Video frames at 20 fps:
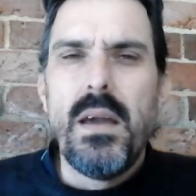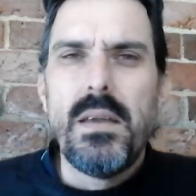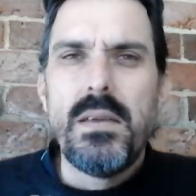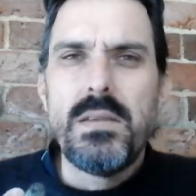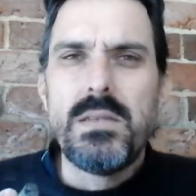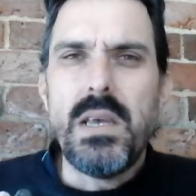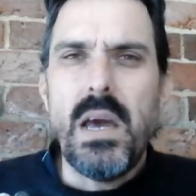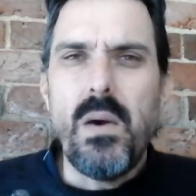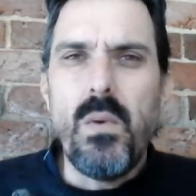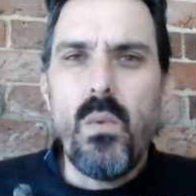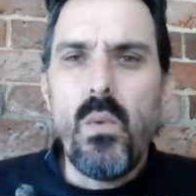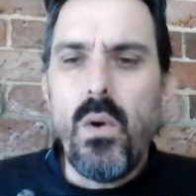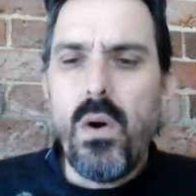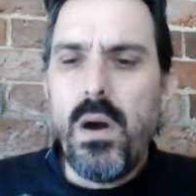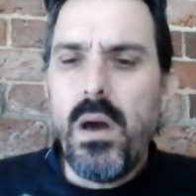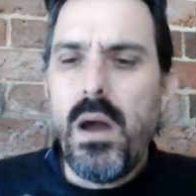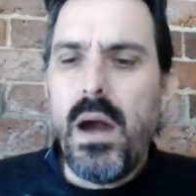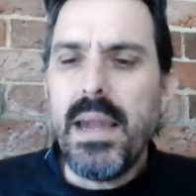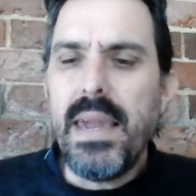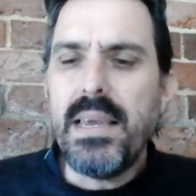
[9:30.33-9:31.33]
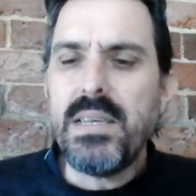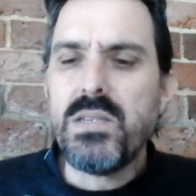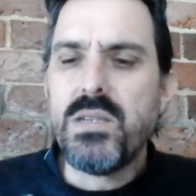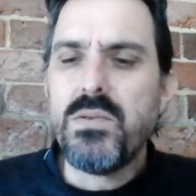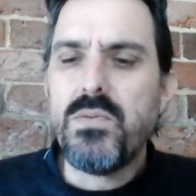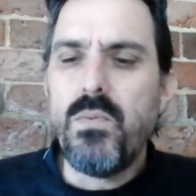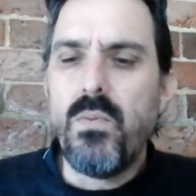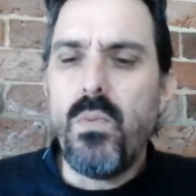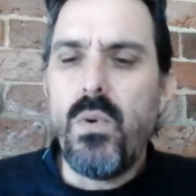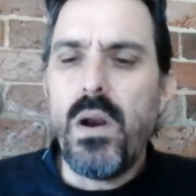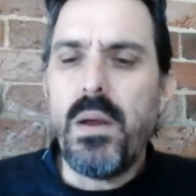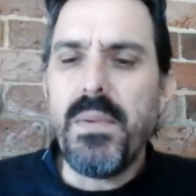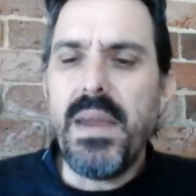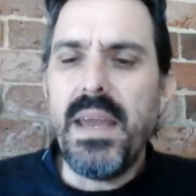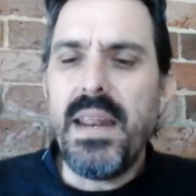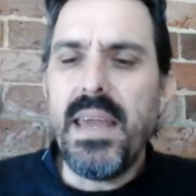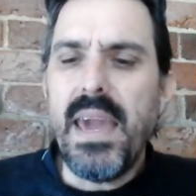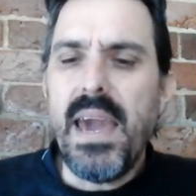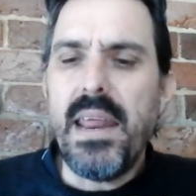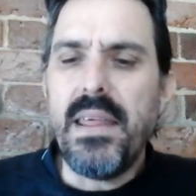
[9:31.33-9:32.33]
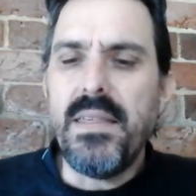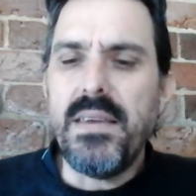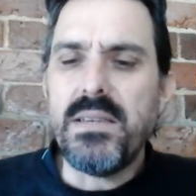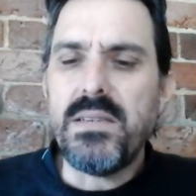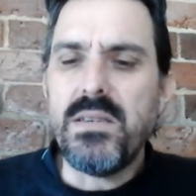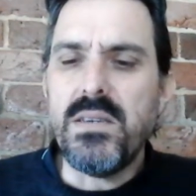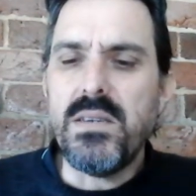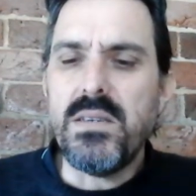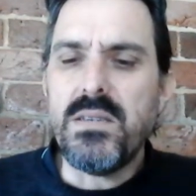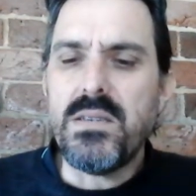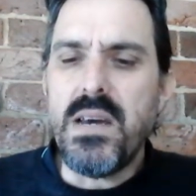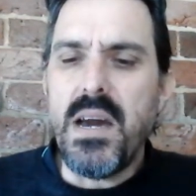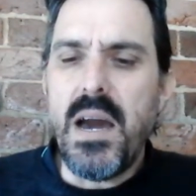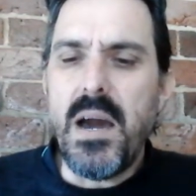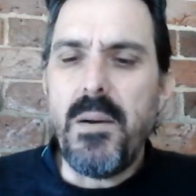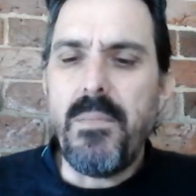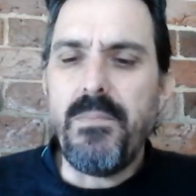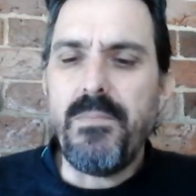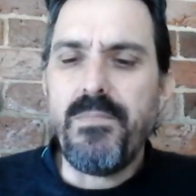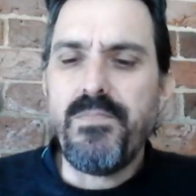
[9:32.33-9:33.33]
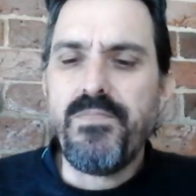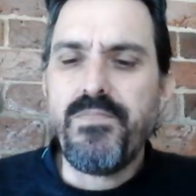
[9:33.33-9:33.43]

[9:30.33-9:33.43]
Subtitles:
So I guess what I'm getting out of this is a